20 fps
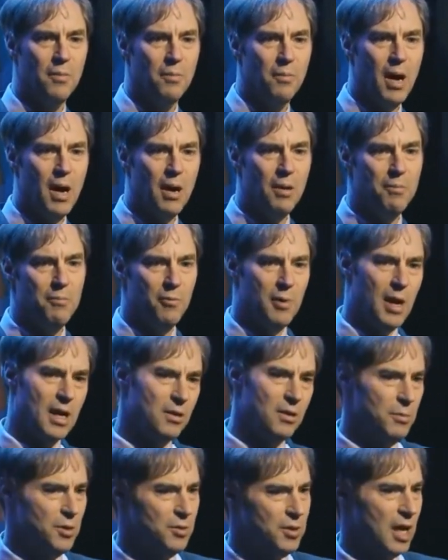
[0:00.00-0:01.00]

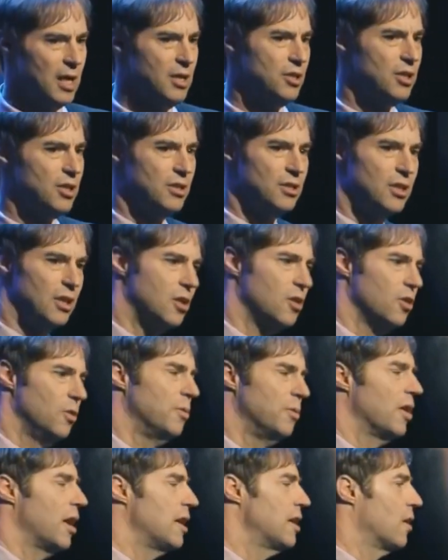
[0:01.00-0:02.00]
random mutations
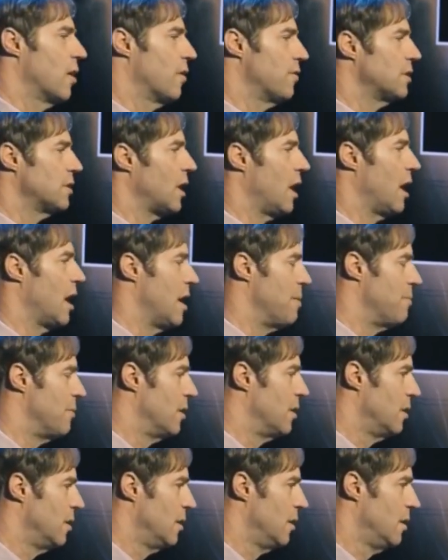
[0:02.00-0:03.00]
accumulating over time
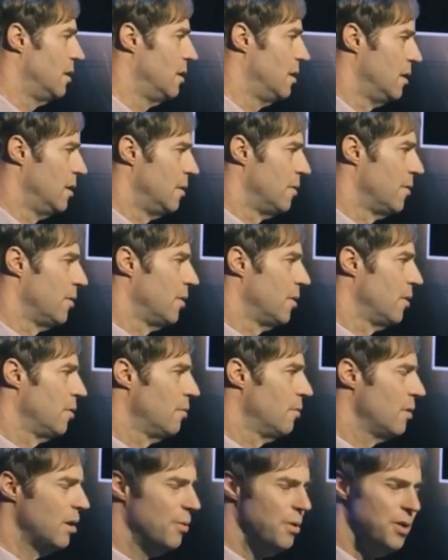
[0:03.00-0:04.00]

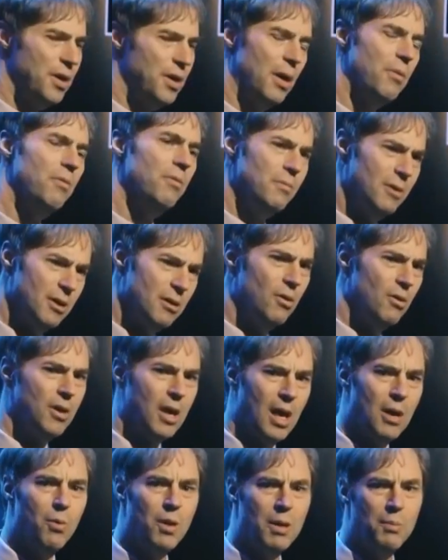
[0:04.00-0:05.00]
well, we thought, well,
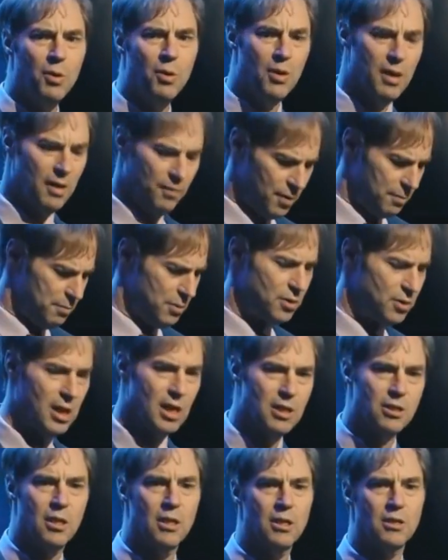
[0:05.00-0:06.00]
okay, we believe that
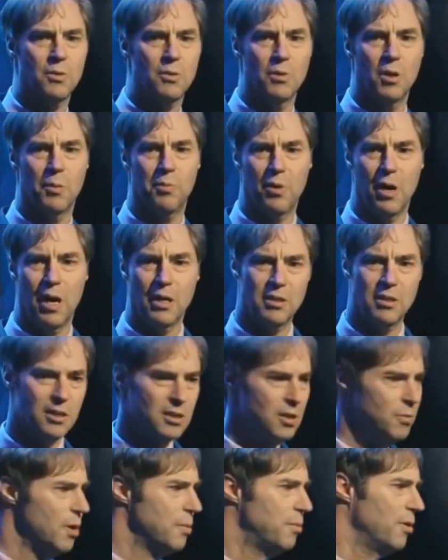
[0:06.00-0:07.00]
mutation is a real
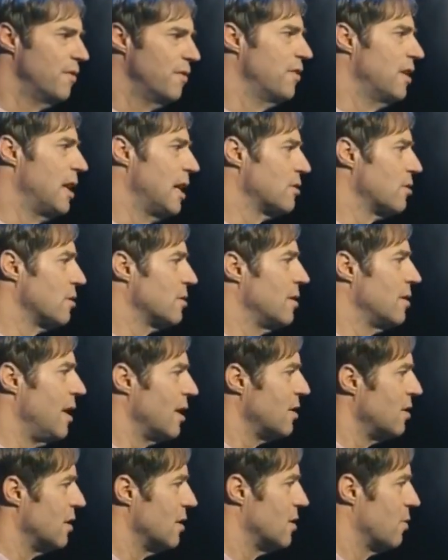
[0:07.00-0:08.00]
process and we believe that natural
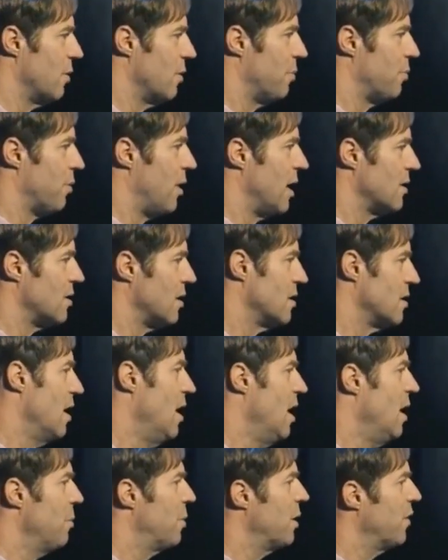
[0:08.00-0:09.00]
selection is a real process.
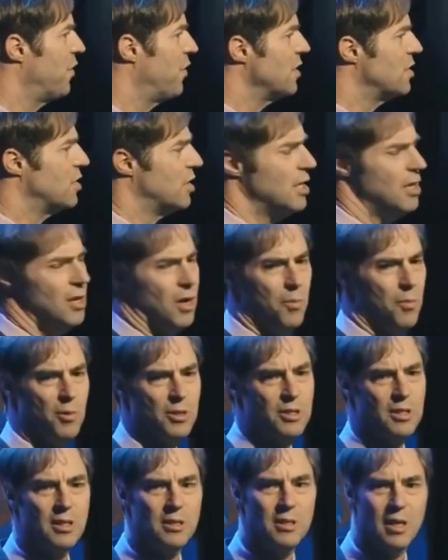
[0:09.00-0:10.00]
But if the genome
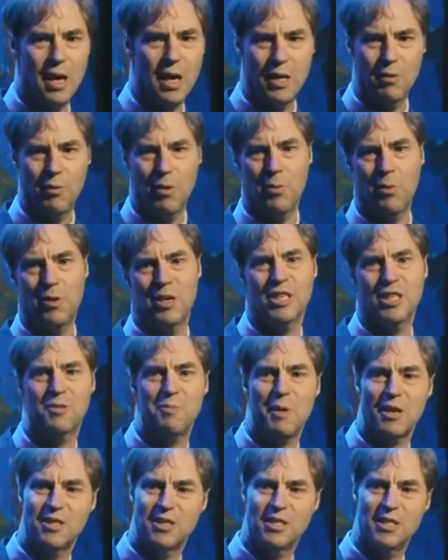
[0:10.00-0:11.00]
was designed, we wouldn't
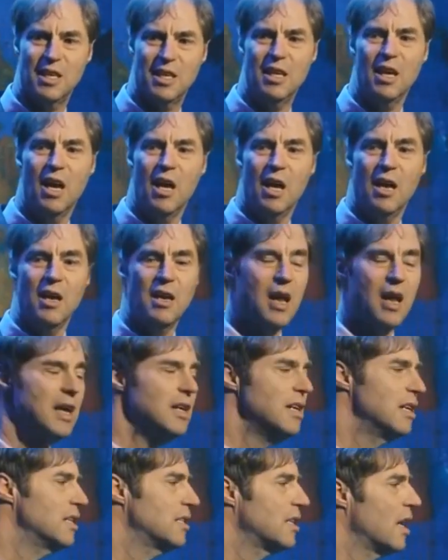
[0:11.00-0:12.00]
expect to see
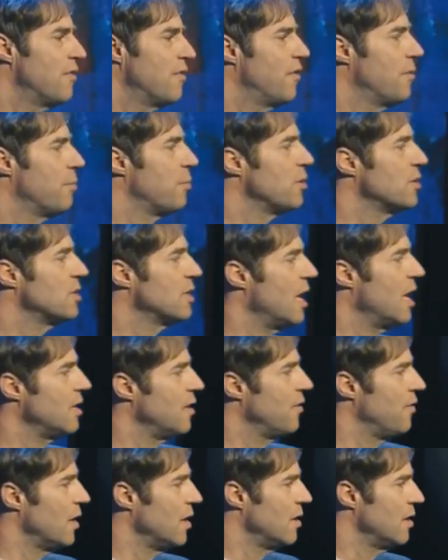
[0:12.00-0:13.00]
97%
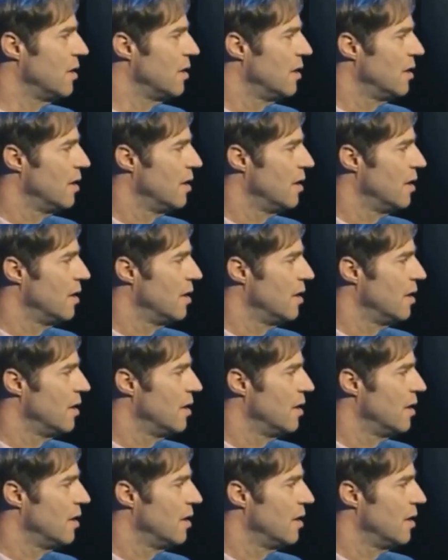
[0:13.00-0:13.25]
of it